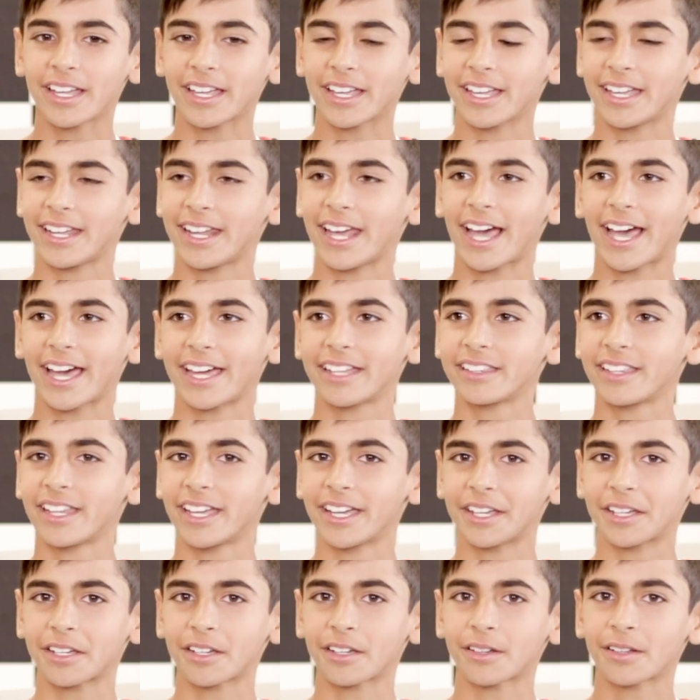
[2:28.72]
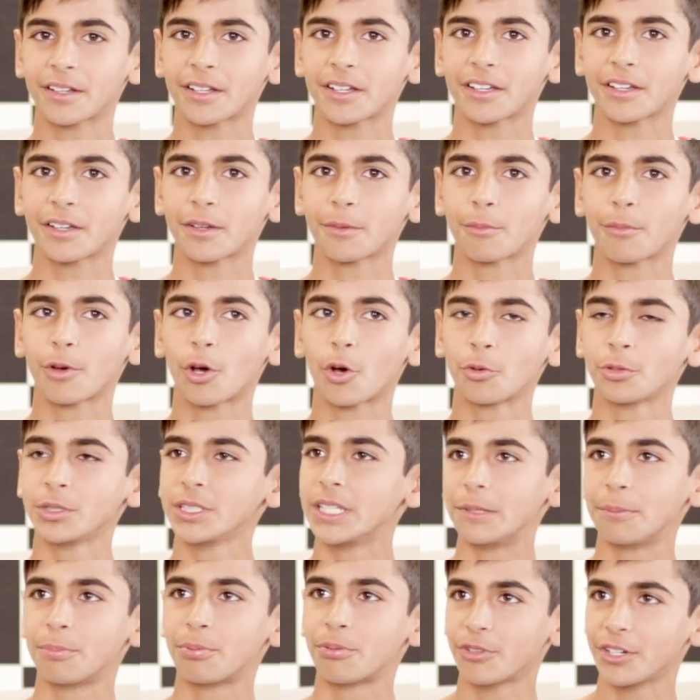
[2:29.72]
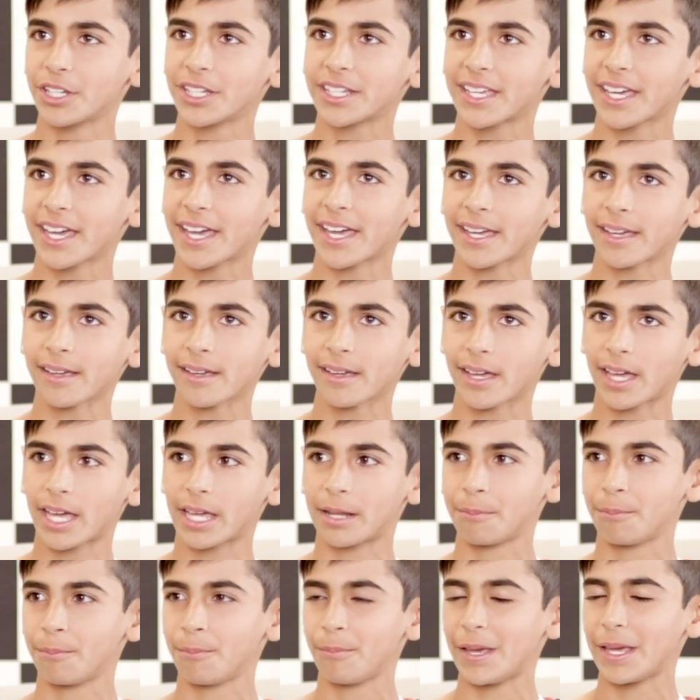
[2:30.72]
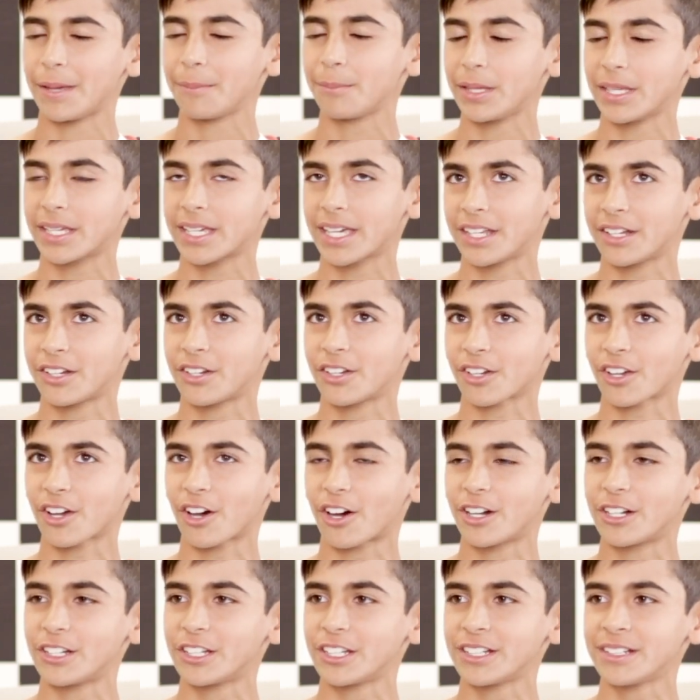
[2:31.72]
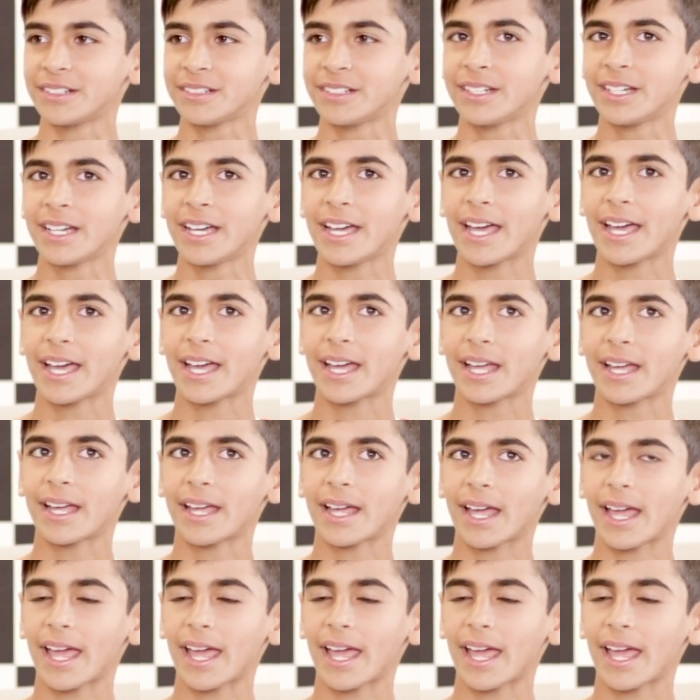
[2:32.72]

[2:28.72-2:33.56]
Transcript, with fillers: it had like only pre-K and maybe kindergarten. Okay.